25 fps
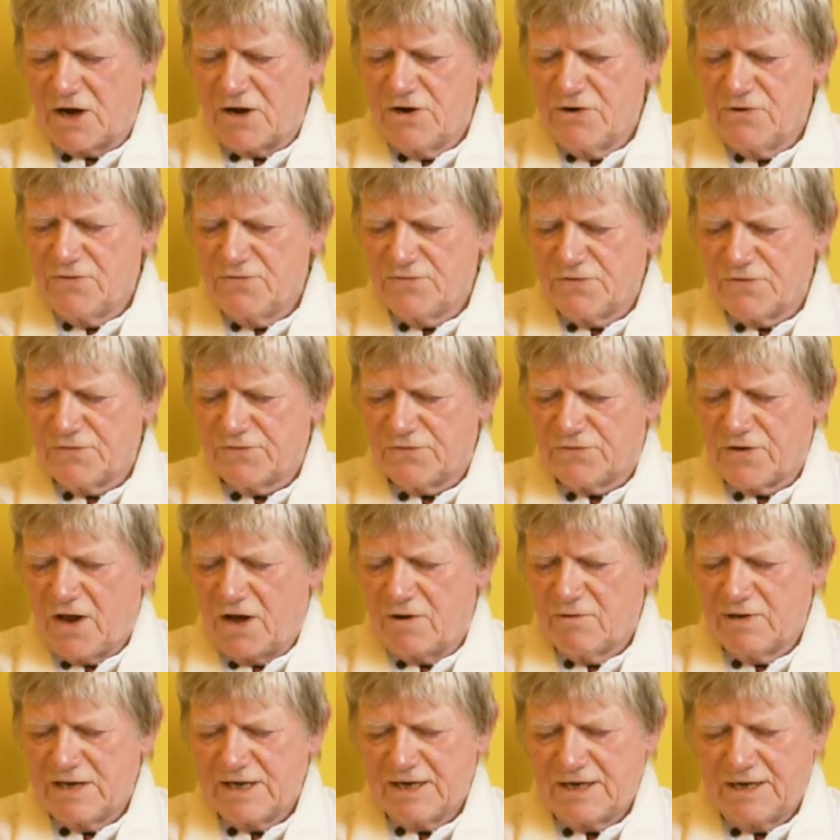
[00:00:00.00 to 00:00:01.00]

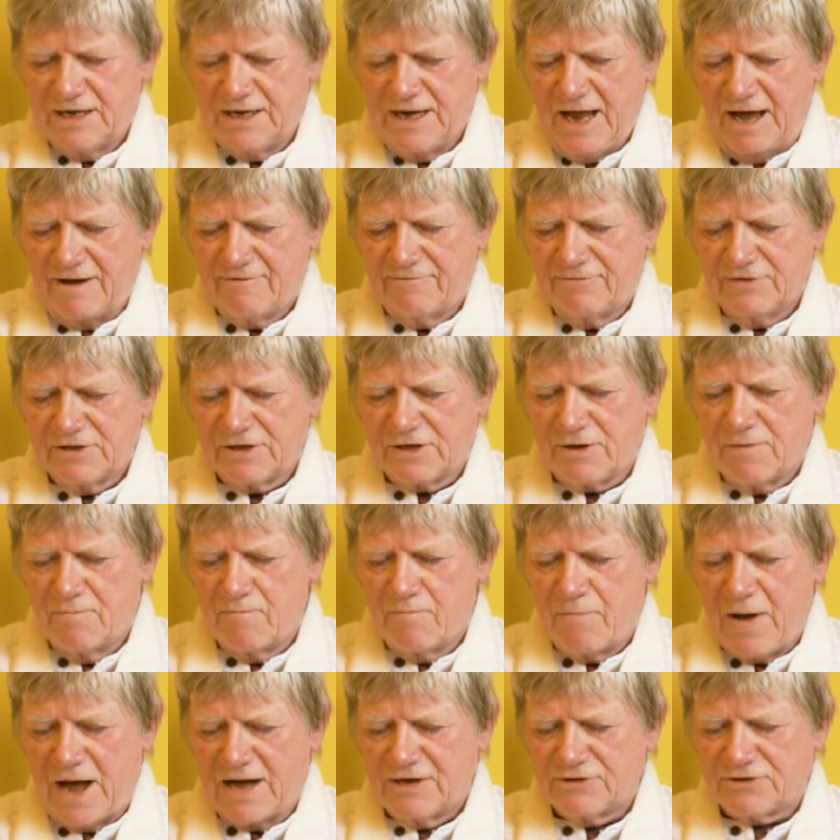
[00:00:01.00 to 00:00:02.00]
overflowing love and
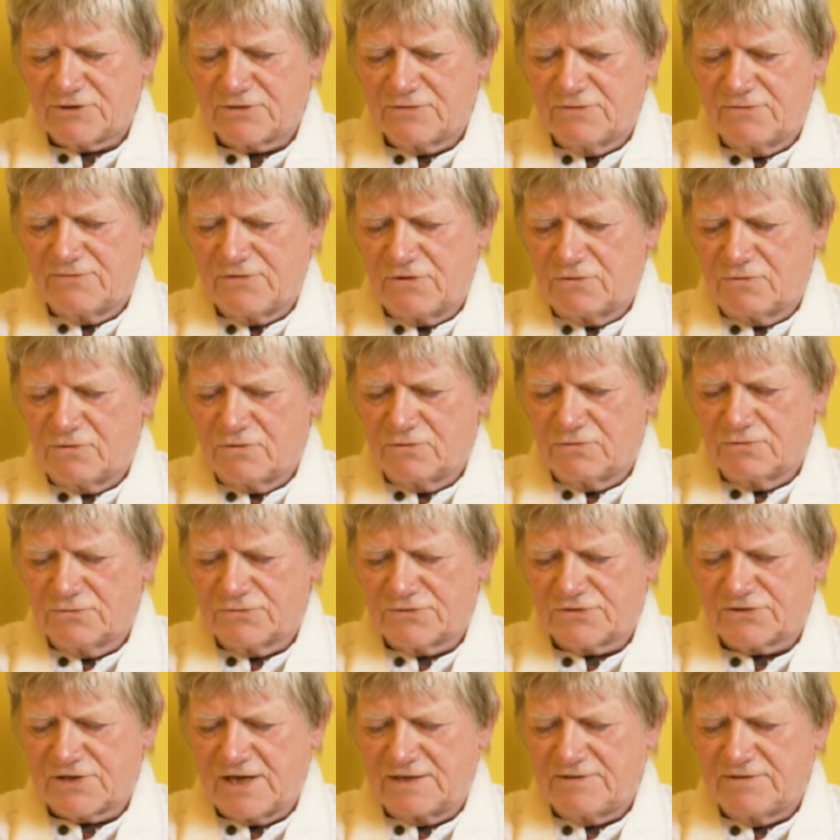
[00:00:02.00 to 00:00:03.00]
compassion for all
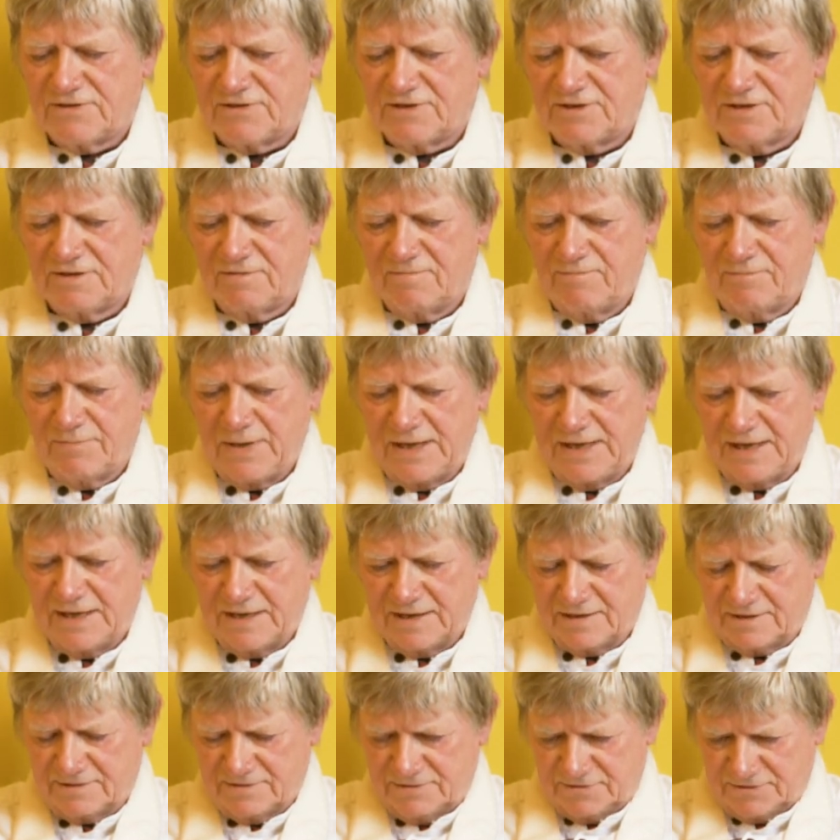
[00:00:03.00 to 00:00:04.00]
sentient
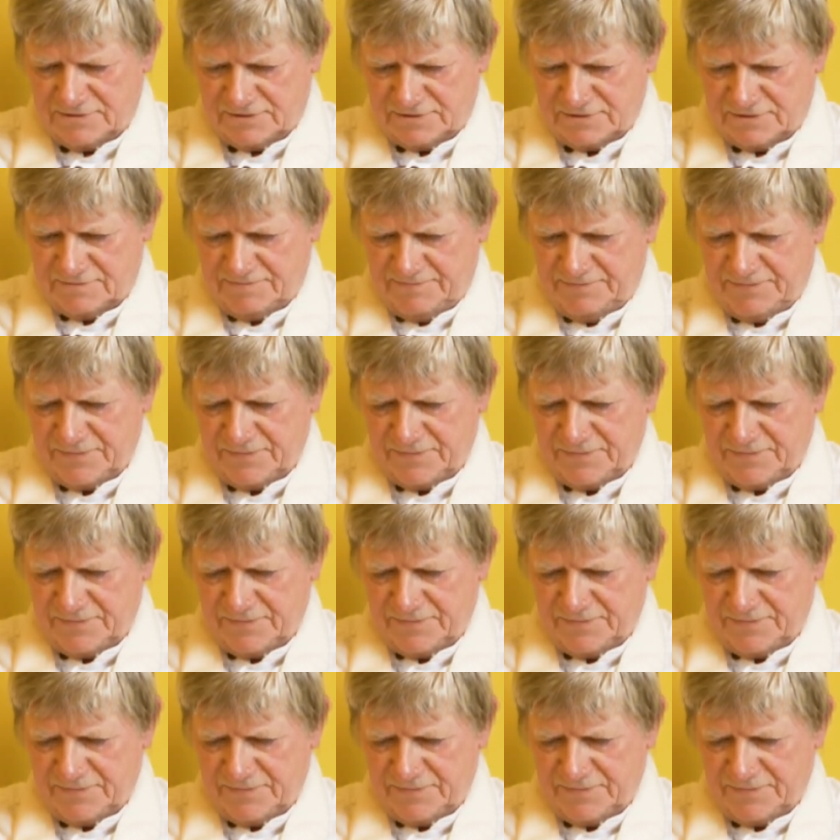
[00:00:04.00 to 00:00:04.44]
beings.